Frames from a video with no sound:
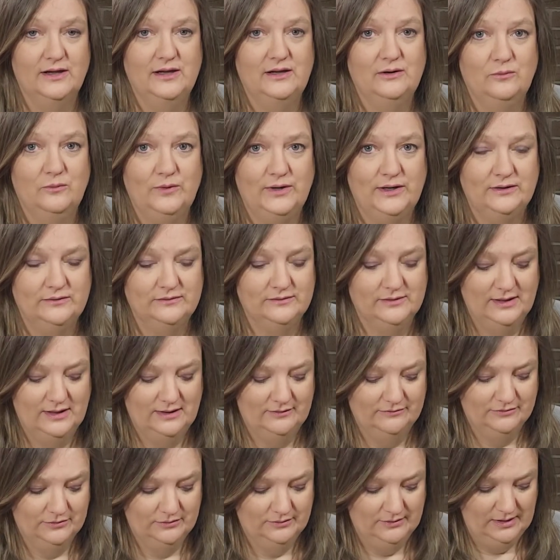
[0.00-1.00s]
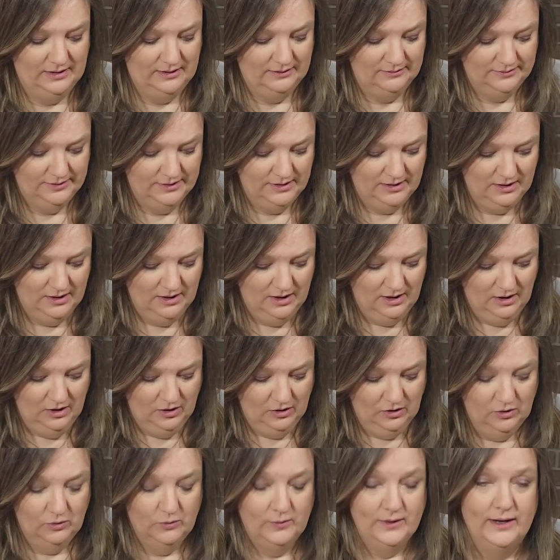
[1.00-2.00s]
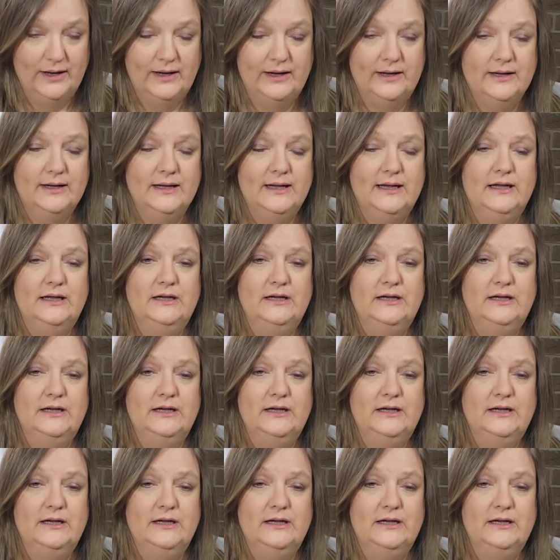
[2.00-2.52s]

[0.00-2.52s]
8 weeks after that. Okay,